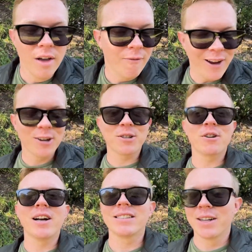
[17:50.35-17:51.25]
fingers
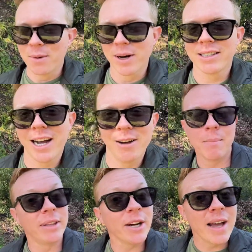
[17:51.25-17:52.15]
crossed that it works out.
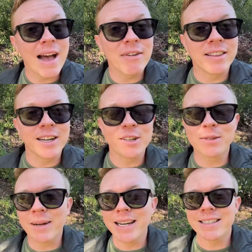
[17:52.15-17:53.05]
But there you have it.
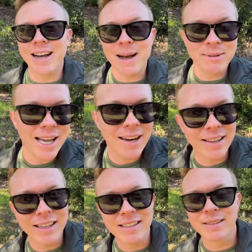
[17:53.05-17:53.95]
There's my top 10
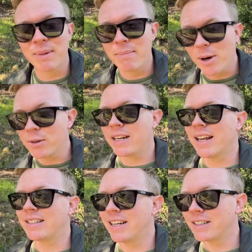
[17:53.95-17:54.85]
list, my most
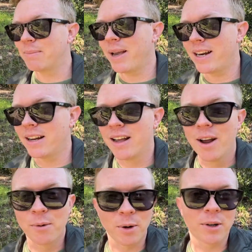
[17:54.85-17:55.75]
anticipated
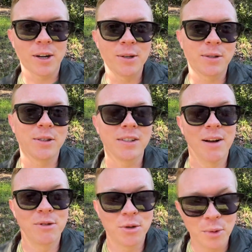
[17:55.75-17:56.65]
roller coasters
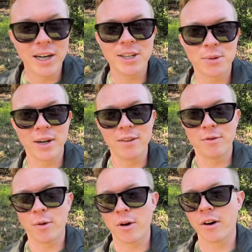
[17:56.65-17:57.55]
of
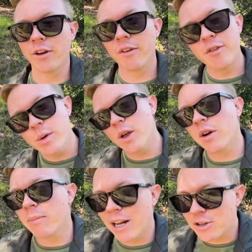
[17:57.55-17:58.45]
2024. There are a few
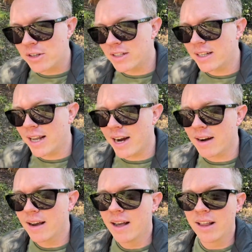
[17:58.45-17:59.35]
other mentions in
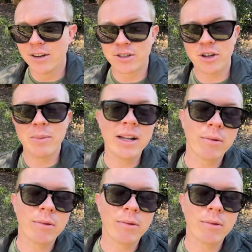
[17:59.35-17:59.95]
there. There's so many